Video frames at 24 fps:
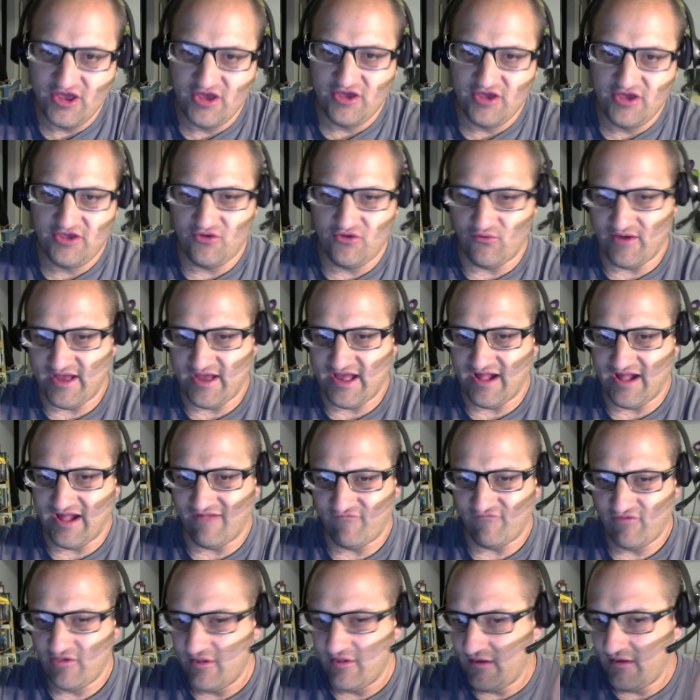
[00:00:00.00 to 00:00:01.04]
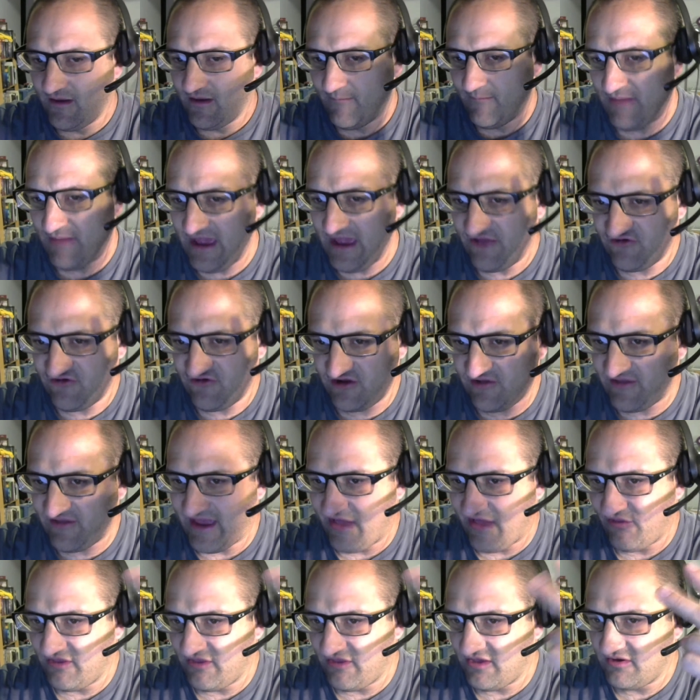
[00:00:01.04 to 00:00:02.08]
You will have Paige and
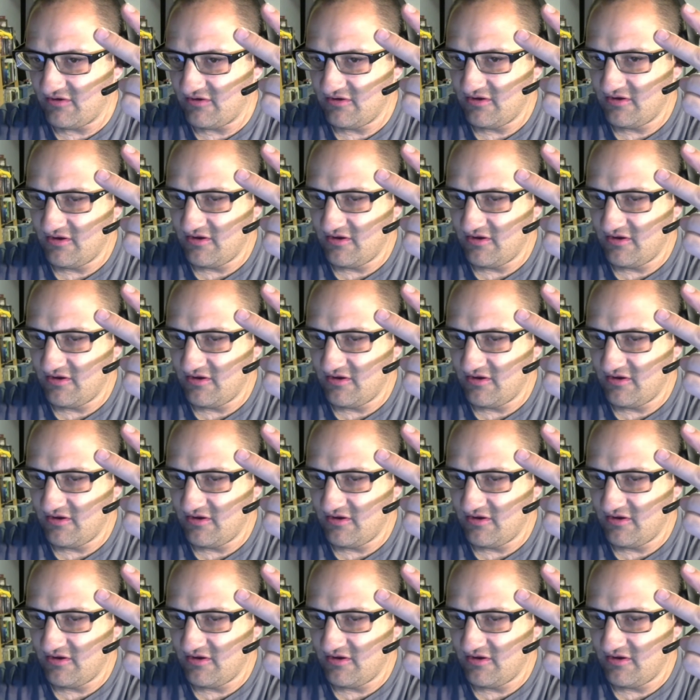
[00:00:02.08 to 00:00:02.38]
Natalya